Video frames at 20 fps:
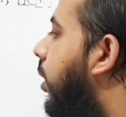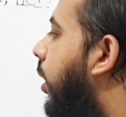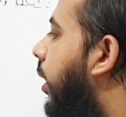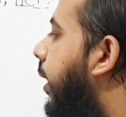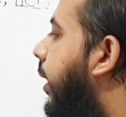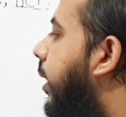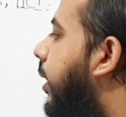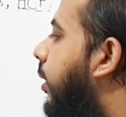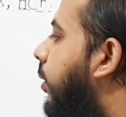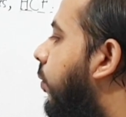
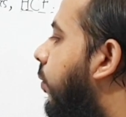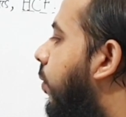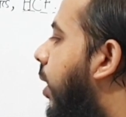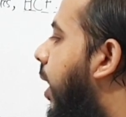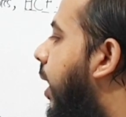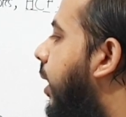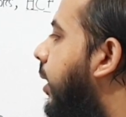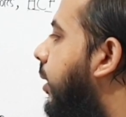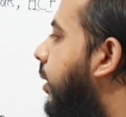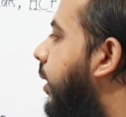Here
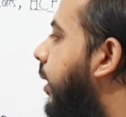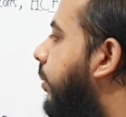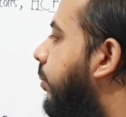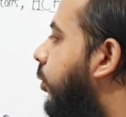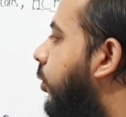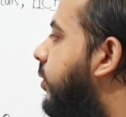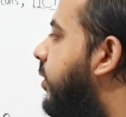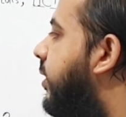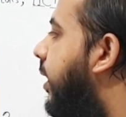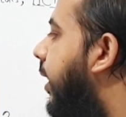1 in
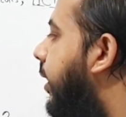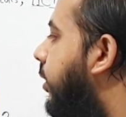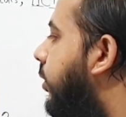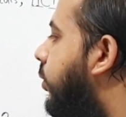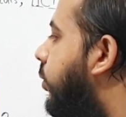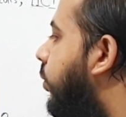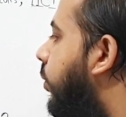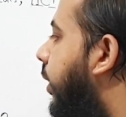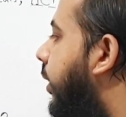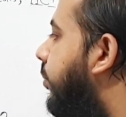both sides,
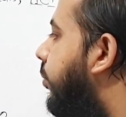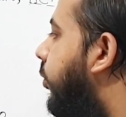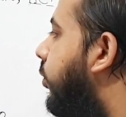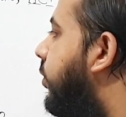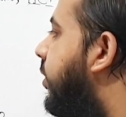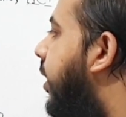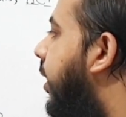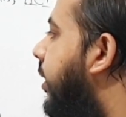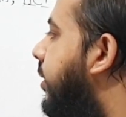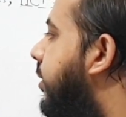2 in both
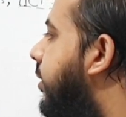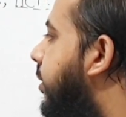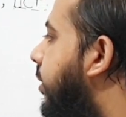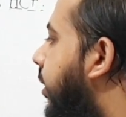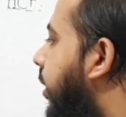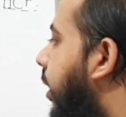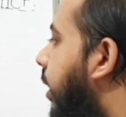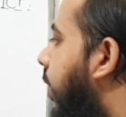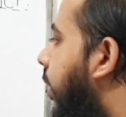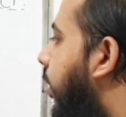sides,
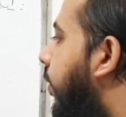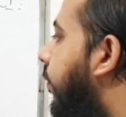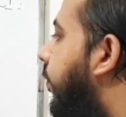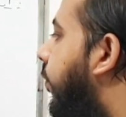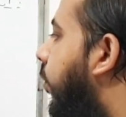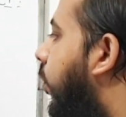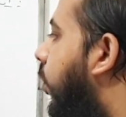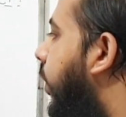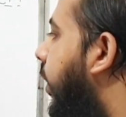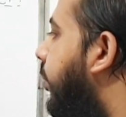
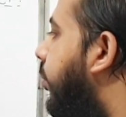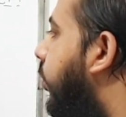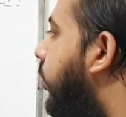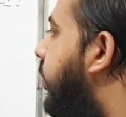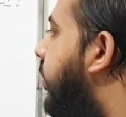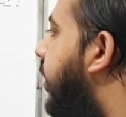4 in both